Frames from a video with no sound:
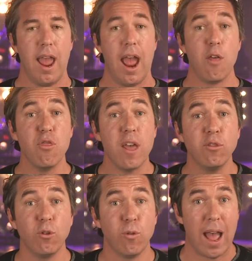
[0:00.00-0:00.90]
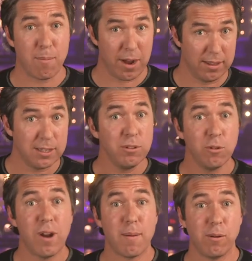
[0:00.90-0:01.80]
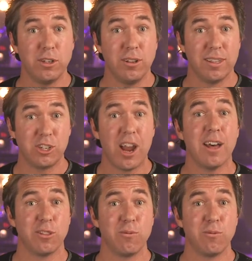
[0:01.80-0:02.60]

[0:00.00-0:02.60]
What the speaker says: And then the rabbi, this is what the rabbi would do to this child.